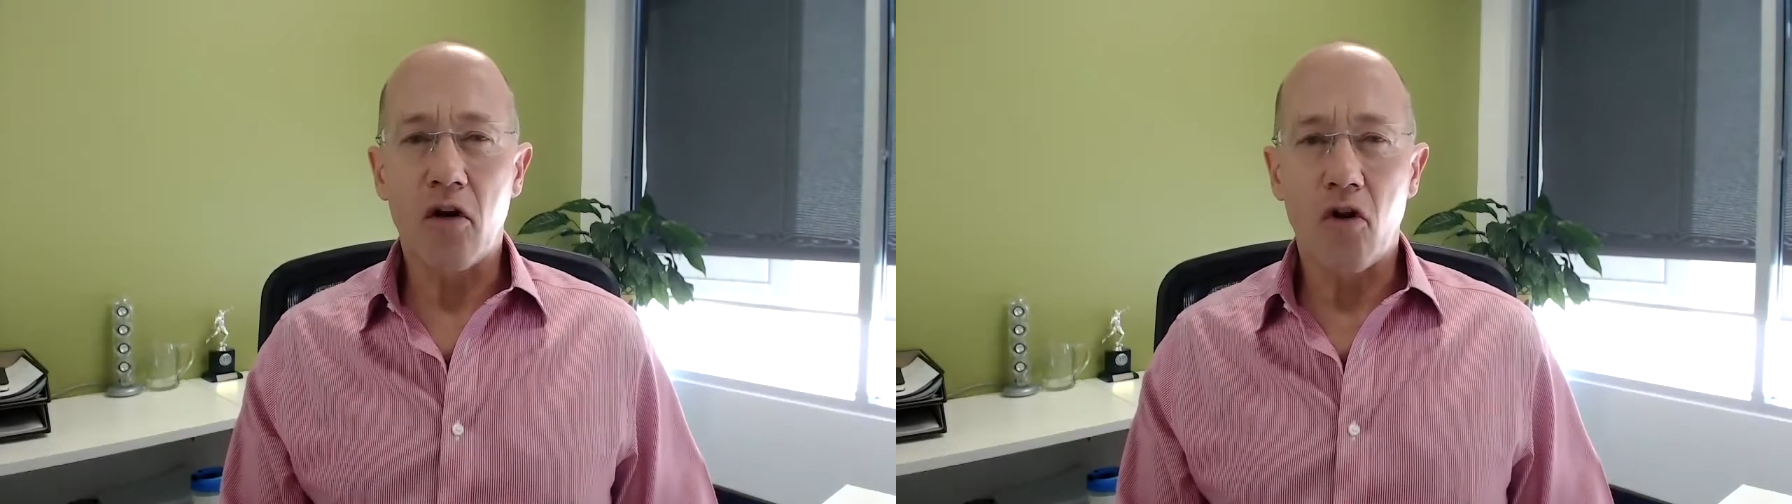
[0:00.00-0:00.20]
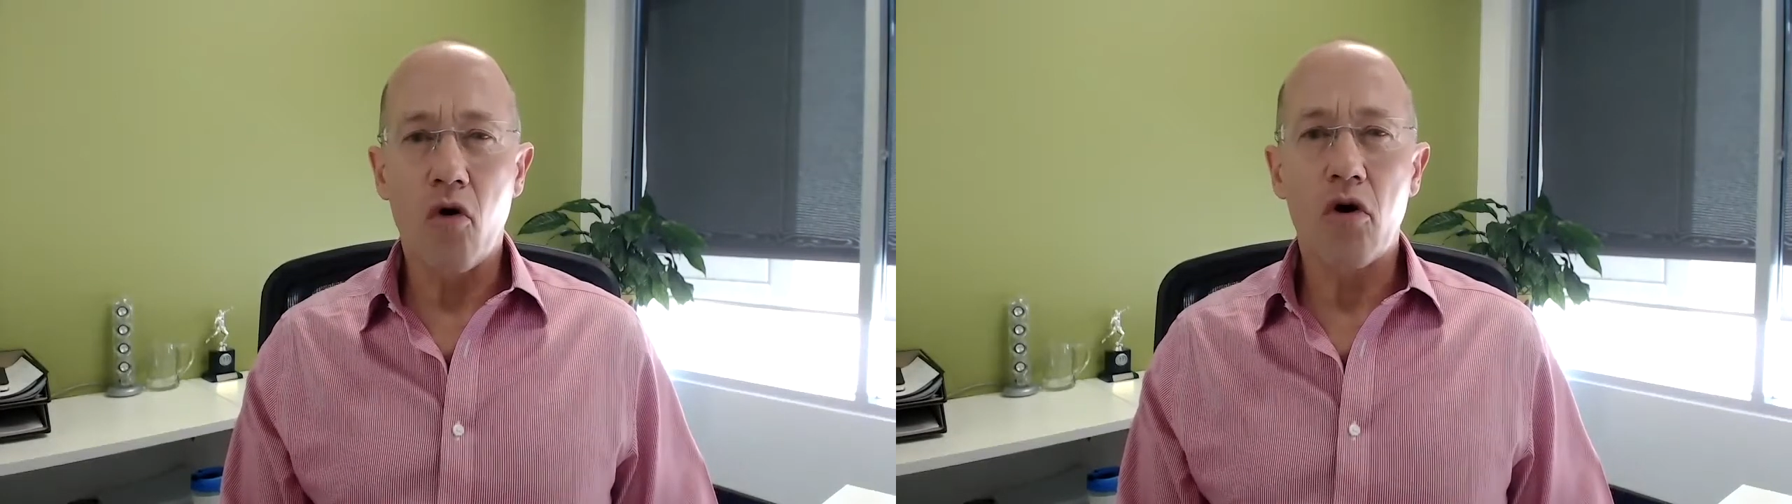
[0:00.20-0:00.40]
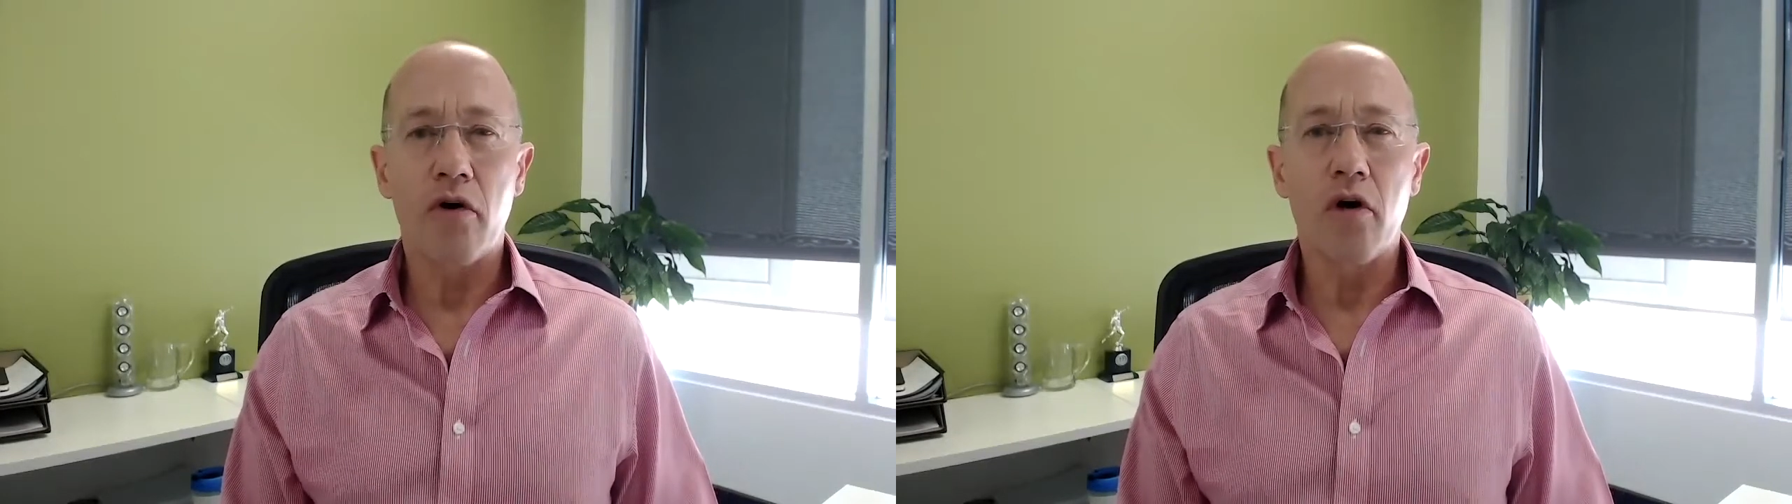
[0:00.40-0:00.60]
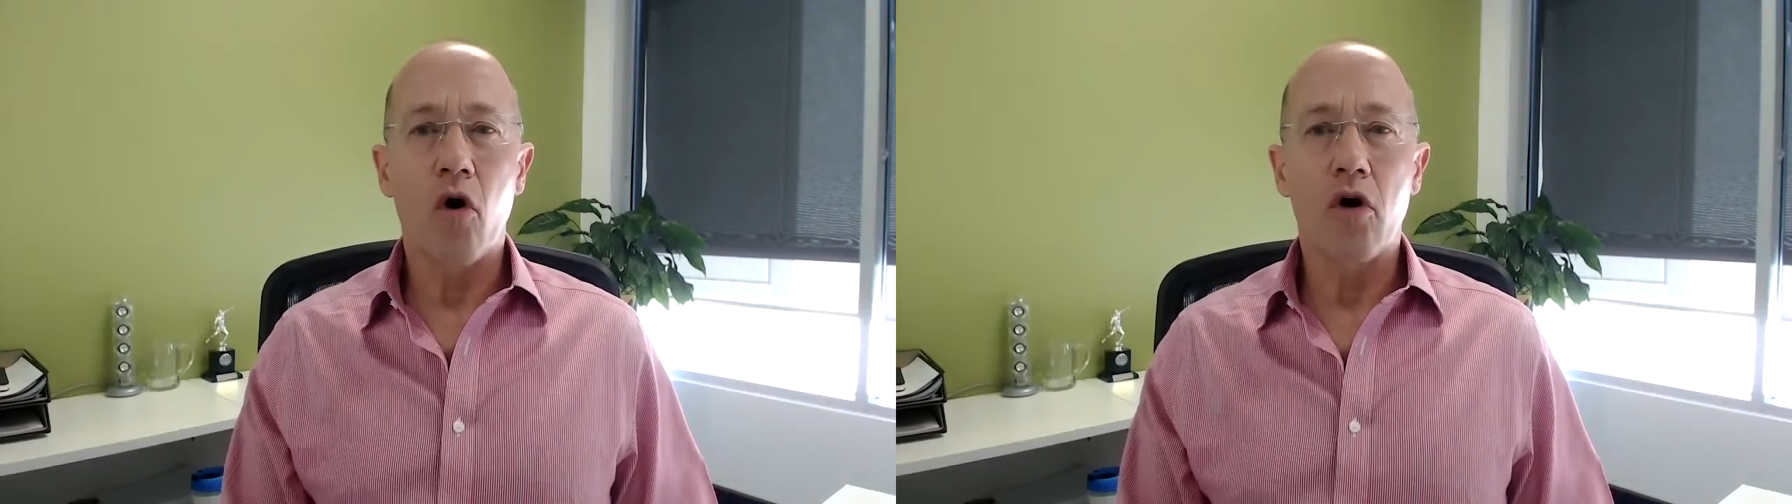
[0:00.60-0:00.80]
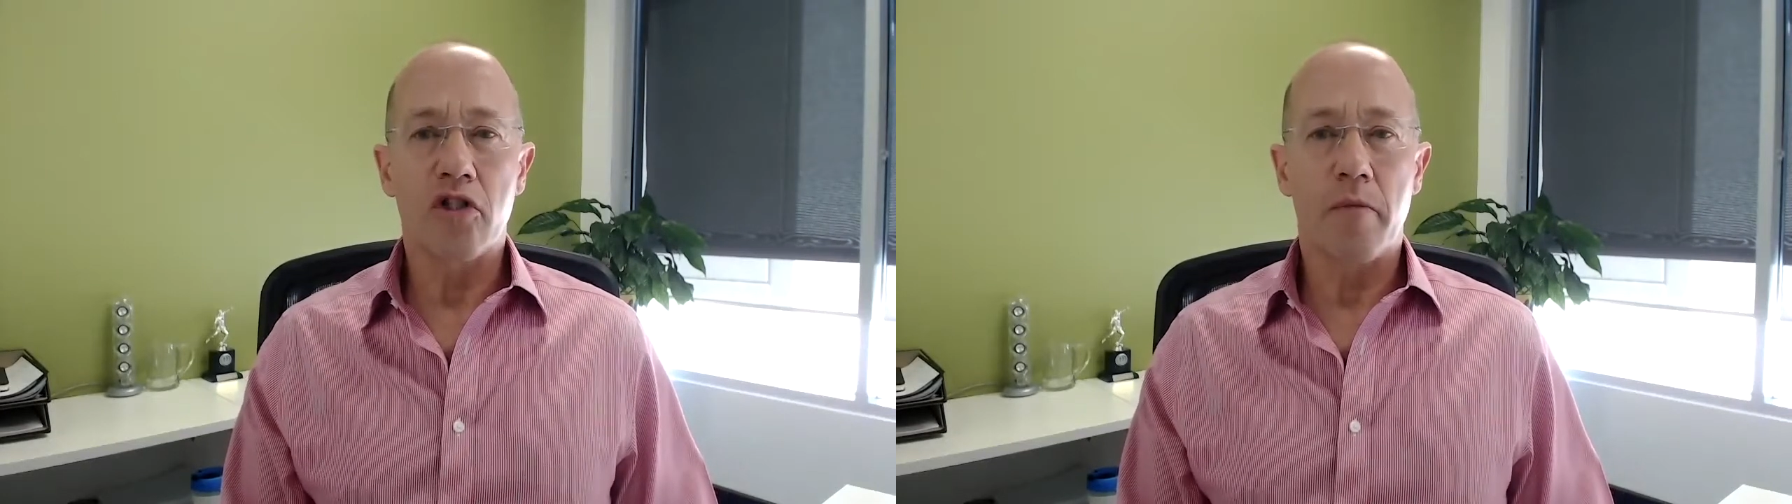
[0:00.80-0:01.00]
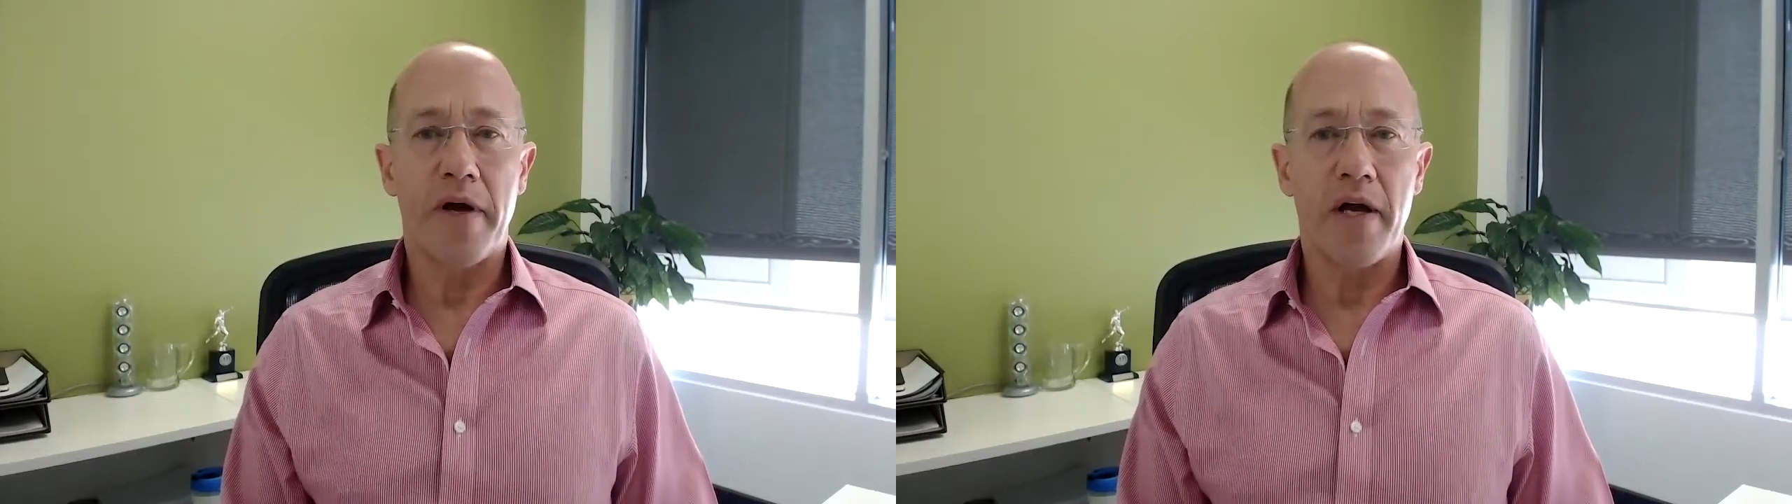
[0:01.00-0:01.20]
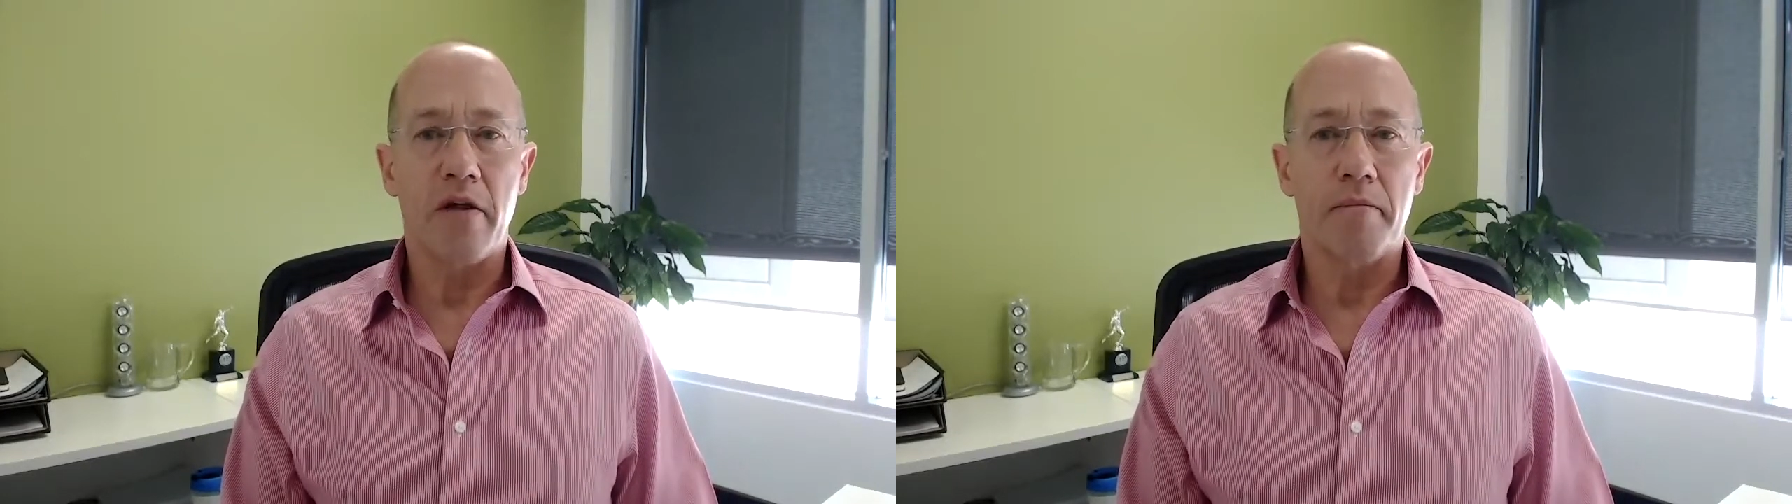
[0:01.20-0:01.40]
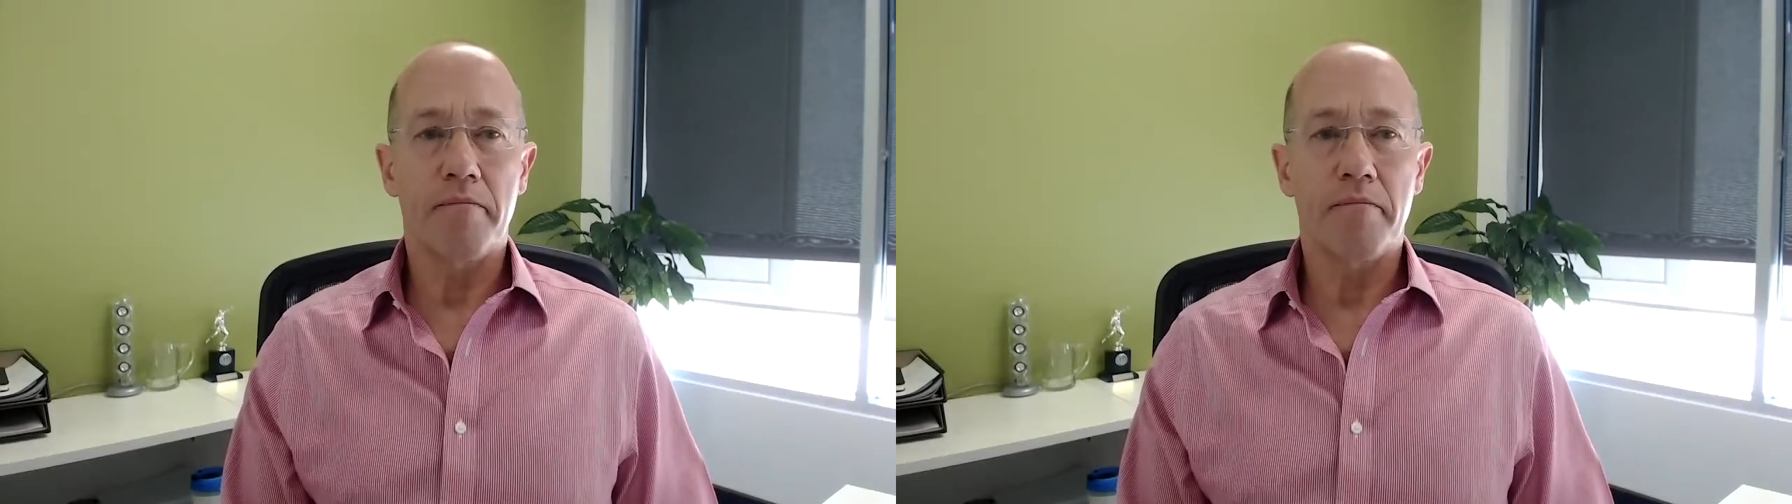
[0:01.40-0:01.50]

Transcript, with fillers: longer and longer to pay them,